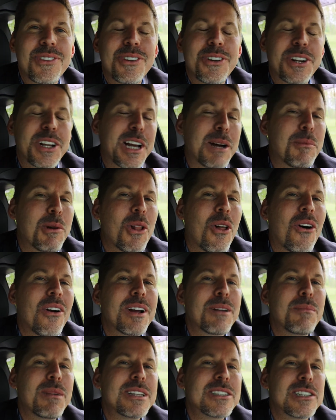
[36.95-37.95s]
You're gonna come
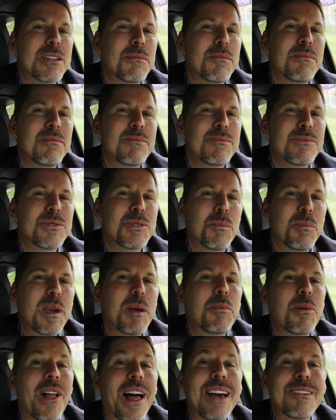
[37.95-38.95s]
along and meet some some
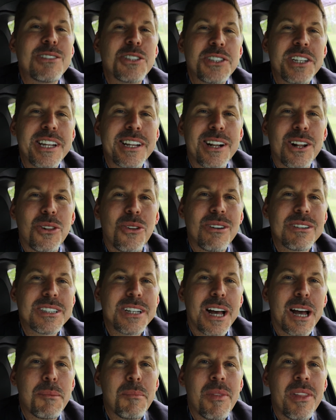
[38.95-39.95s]
people I haven't seen in a long
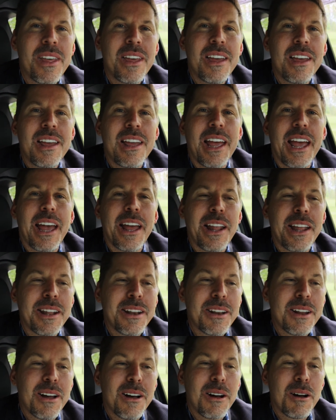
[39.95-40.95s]
time,
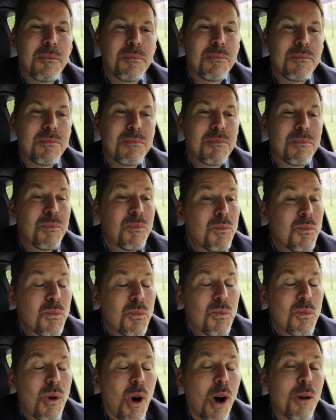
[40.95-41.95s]
and um,
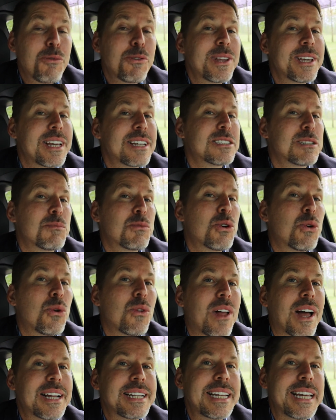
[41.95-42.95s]
hopefully get some
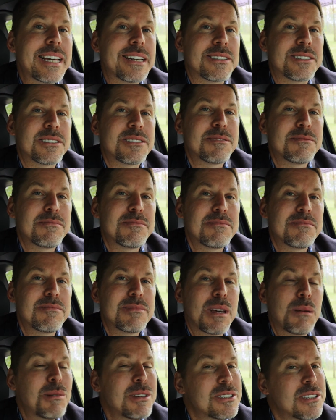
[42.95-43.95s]
cool ideas
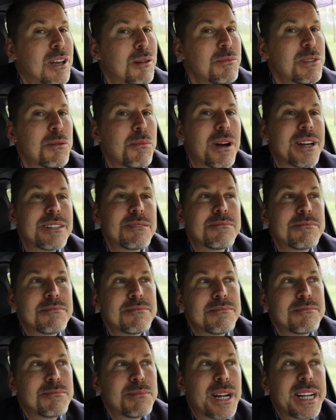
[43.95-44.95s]
maybe something you might
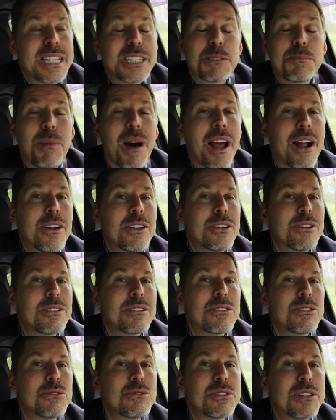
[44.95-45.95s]
might inspire you
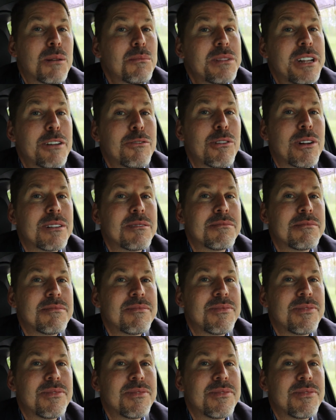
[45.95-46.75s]
to do something different.